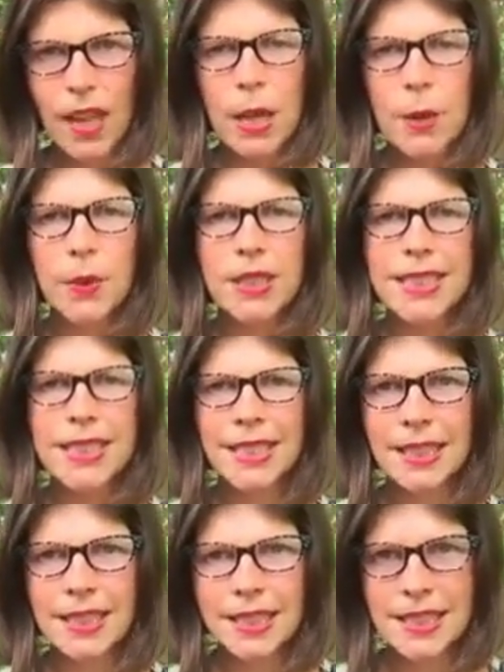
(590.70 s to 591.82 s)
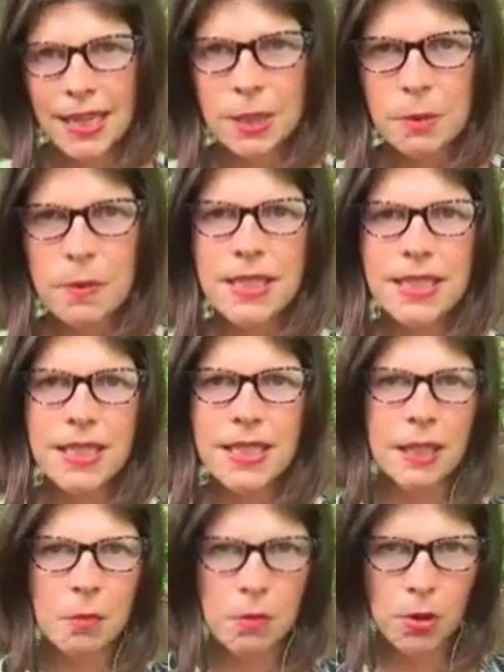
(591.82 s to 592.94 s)
and releasing the attachments and
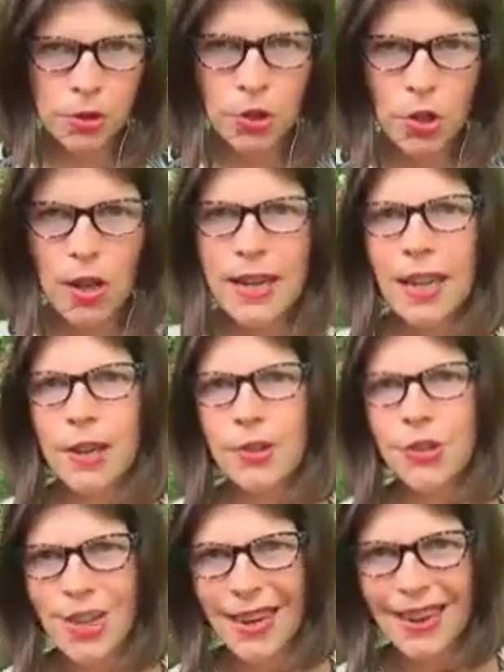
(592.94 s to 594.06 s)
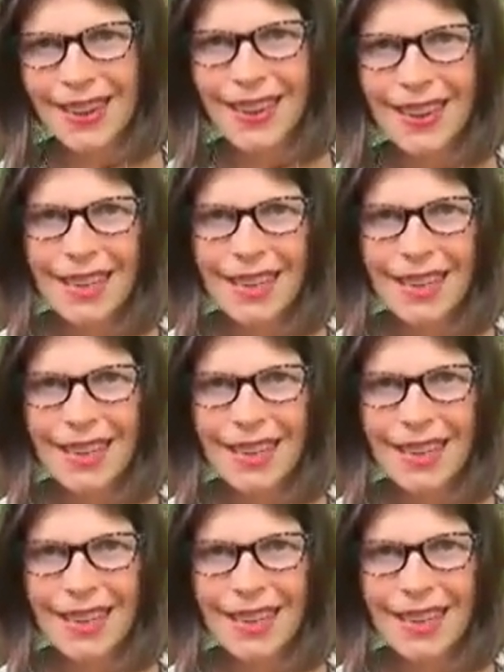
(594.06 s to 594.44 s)
the emotional and energetic,